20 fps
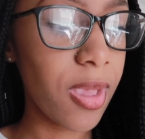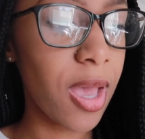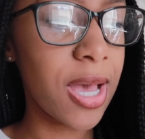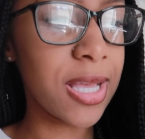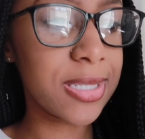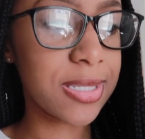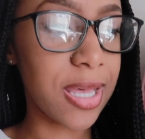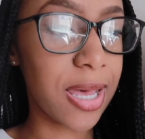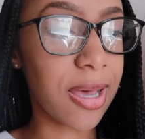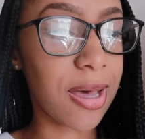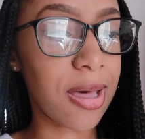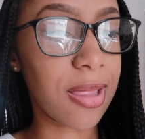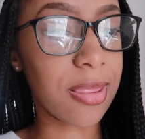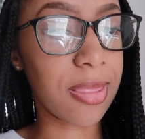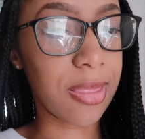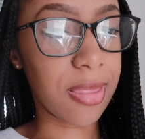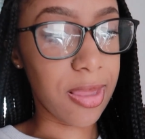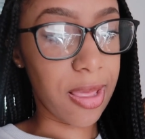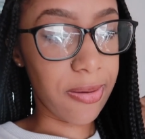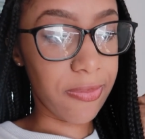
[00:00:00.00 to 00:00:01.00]
It's like
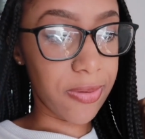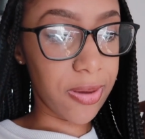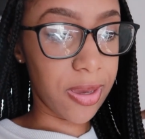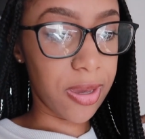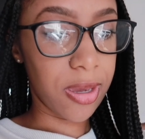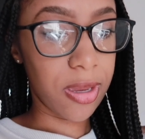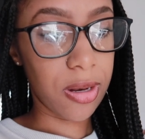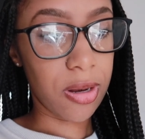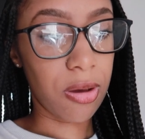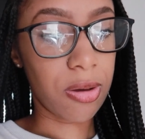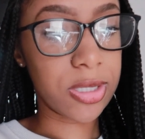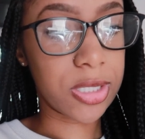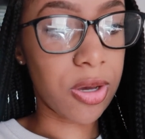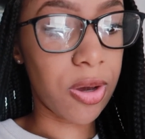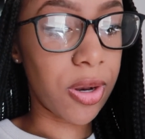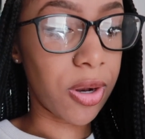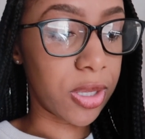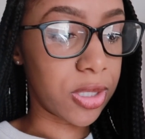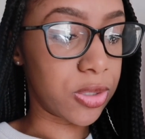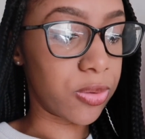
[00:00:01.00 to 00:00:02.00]
11, no, it's
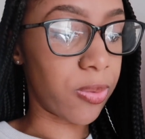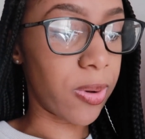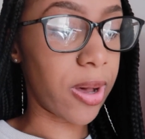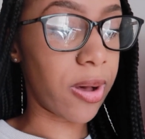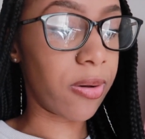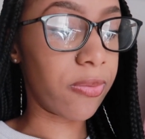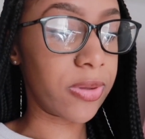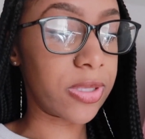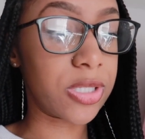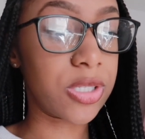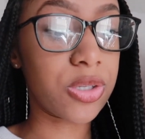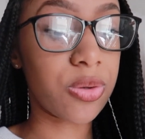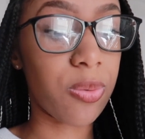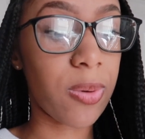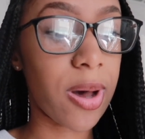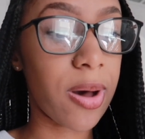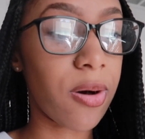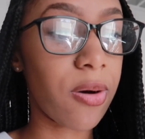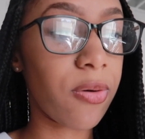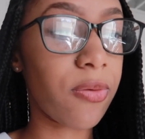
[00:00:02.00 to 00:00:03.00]
going on 12. It's
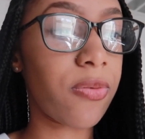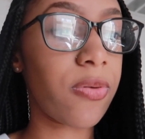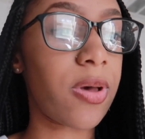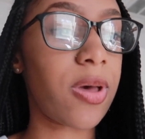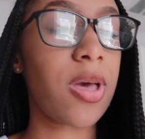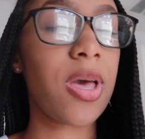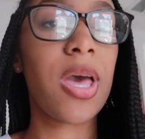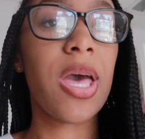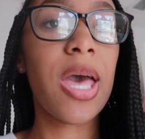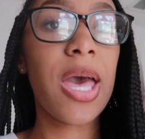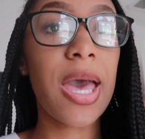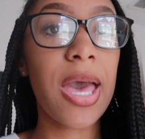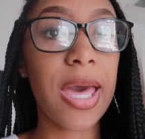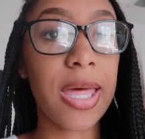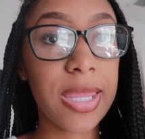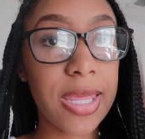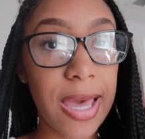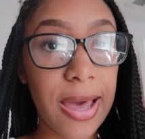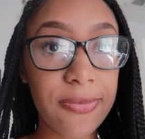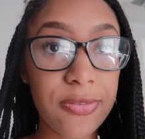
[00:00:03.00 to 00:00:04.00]
12
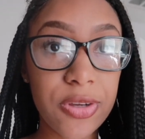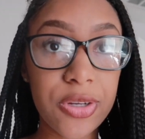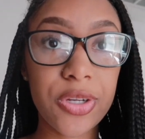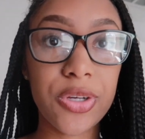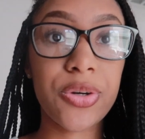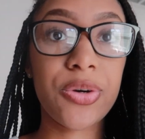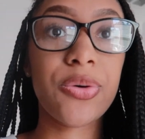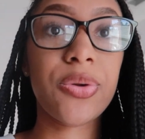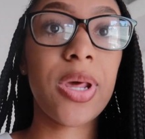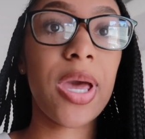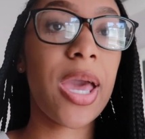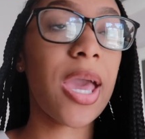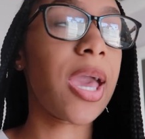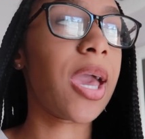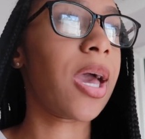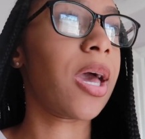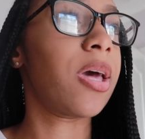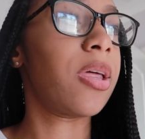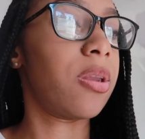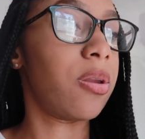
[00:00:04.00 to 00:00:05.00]
in the afternoon,
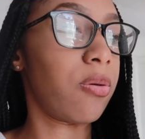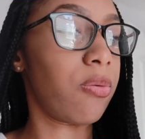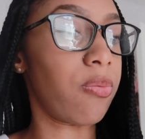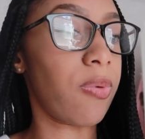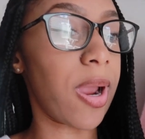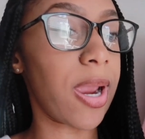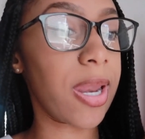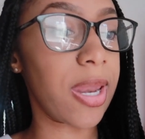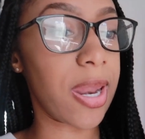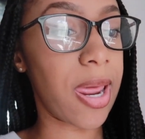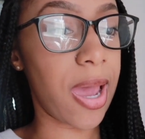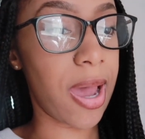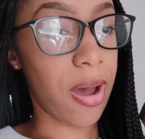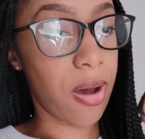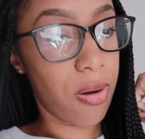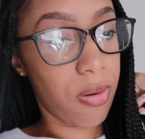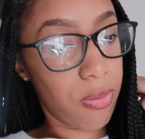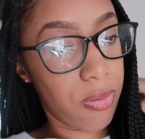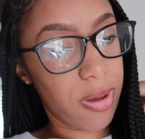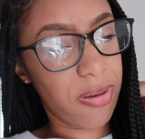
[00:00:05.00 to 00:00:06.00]
and right
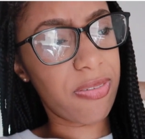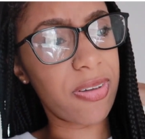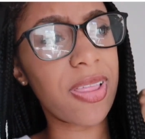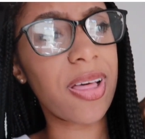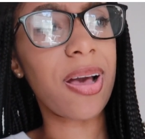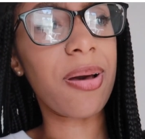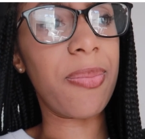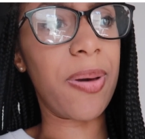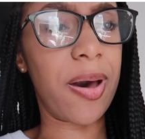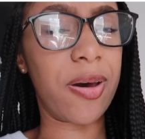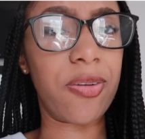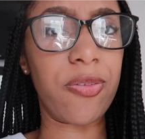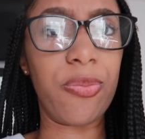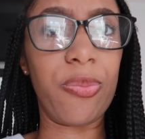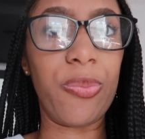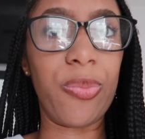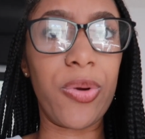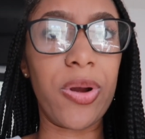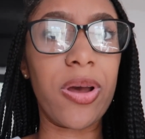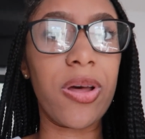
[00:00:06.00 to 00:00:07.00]
now, I feel like I'm out
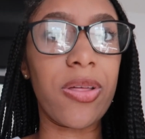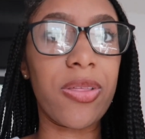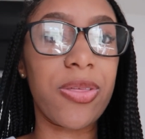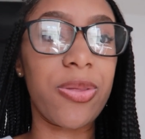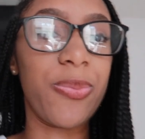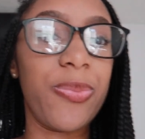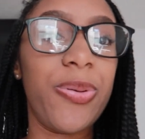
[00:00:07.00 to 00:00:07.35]
of breath,